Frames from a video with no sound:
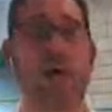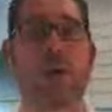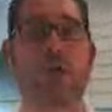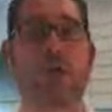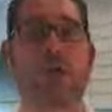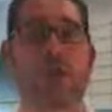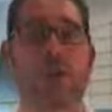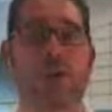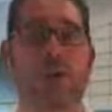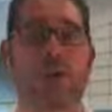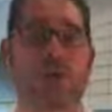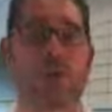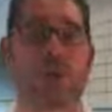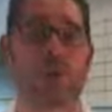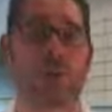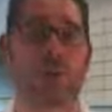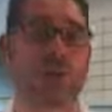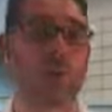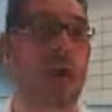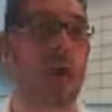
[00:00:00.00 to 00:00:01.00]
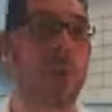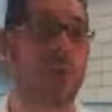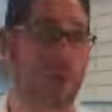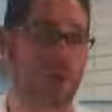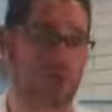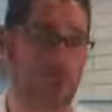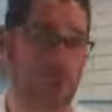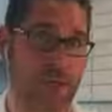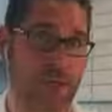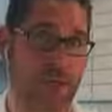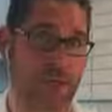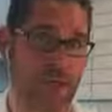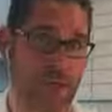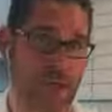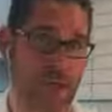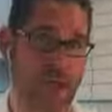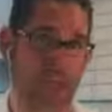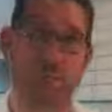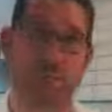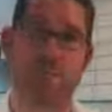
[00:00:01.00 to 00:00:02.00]
would say to do is a couple of things. Since you
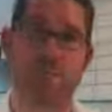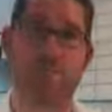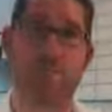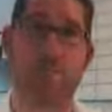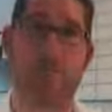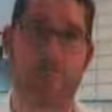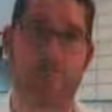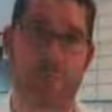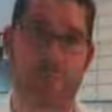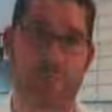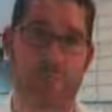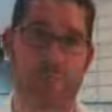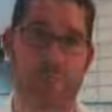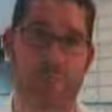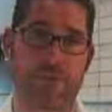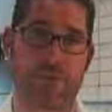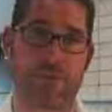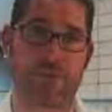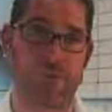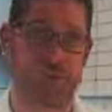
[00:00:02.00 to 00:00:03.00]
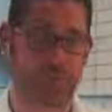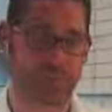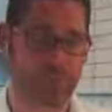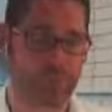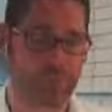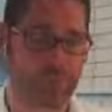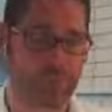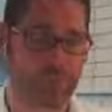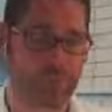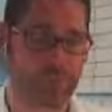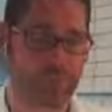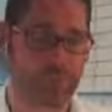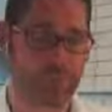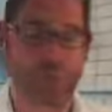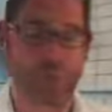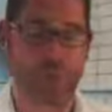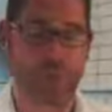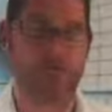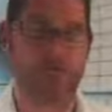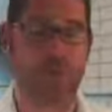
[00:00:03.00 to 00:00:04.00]
have the email campaign, right?
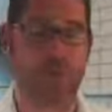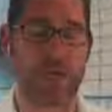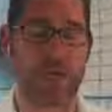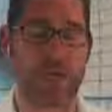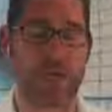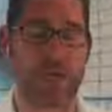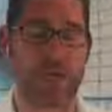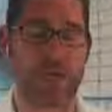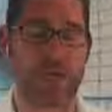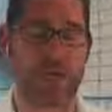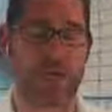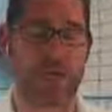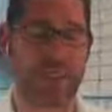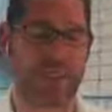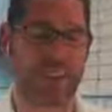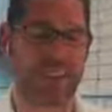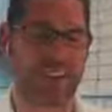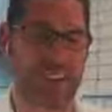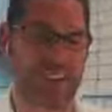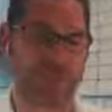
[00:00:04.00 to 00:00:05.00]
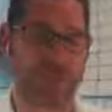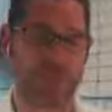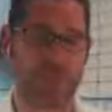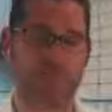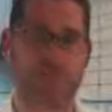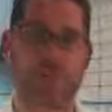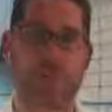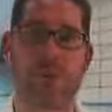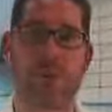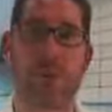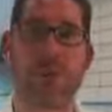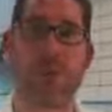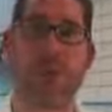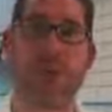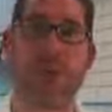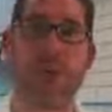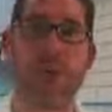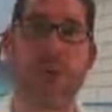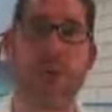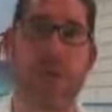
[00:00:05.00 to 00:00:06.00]
Well, you have the email address. You put them on an
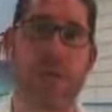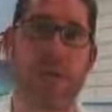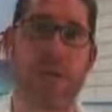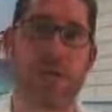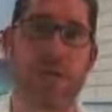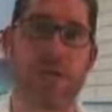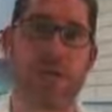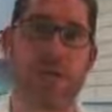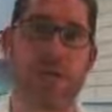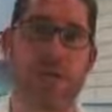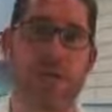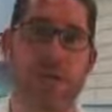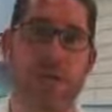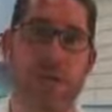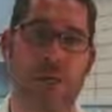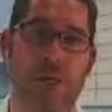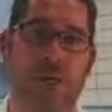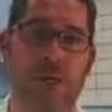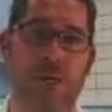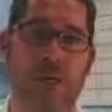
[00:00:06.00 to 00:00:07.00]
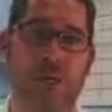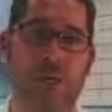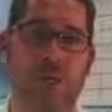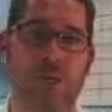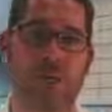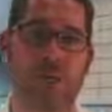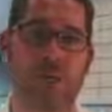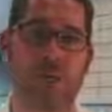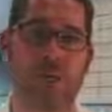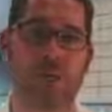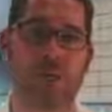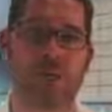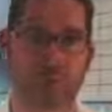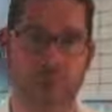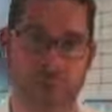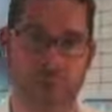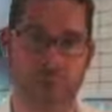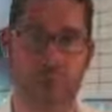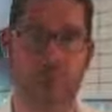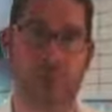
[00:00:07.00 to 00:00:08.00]
8x8
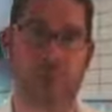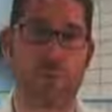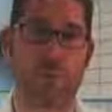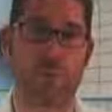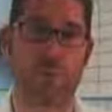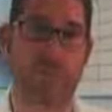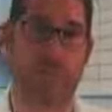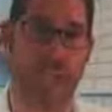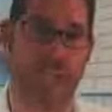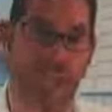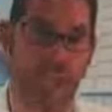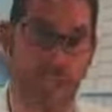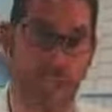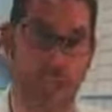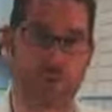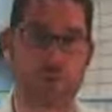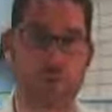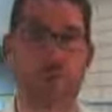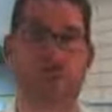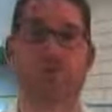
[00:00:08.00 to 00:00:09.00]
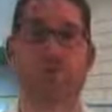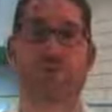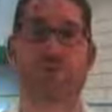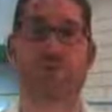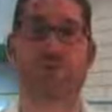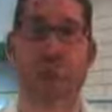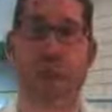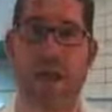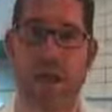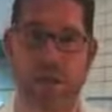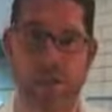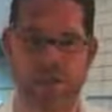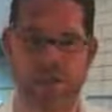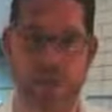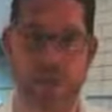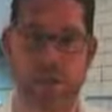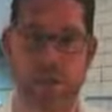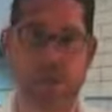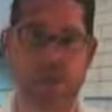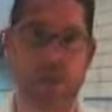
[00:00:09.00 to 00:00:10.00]
program, which is 8 postcards for 8
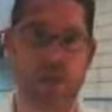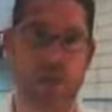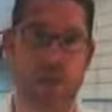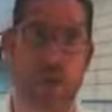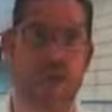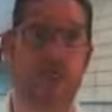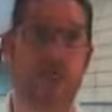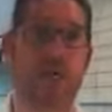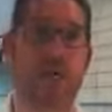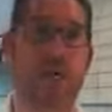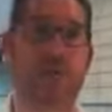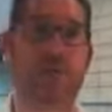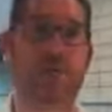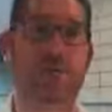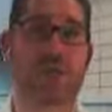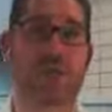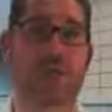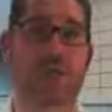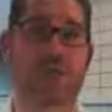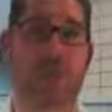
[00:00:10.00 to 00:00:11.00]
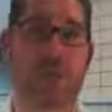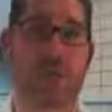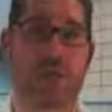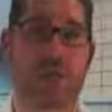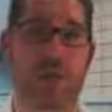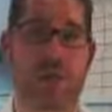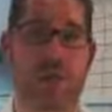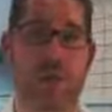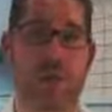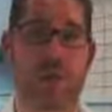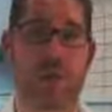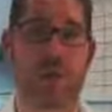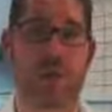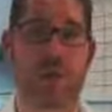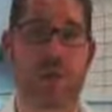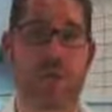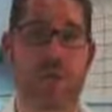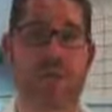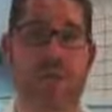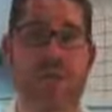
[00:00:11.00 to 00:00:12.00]
weeks. Now, a lot of the times they talk about in
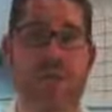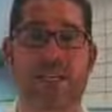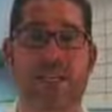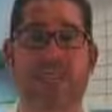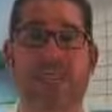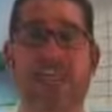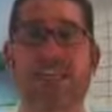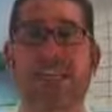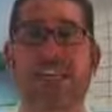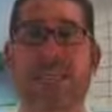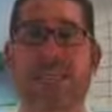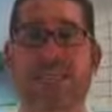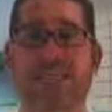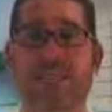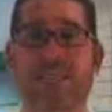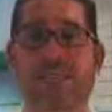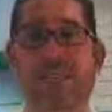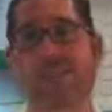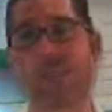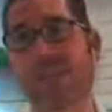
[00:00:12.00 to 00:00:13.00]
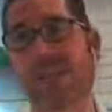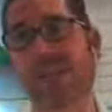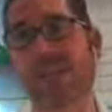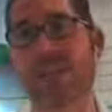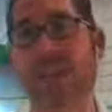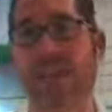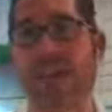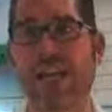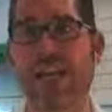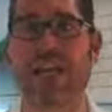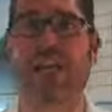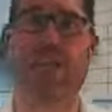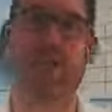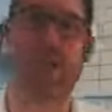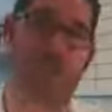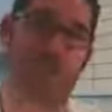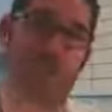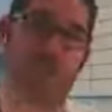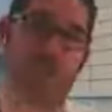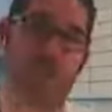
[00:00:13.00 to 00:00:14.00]
marketing that it takes 7 to 8
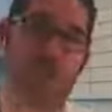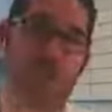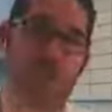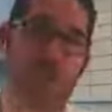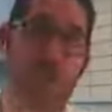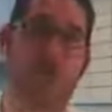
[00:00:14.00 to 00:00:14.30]
touches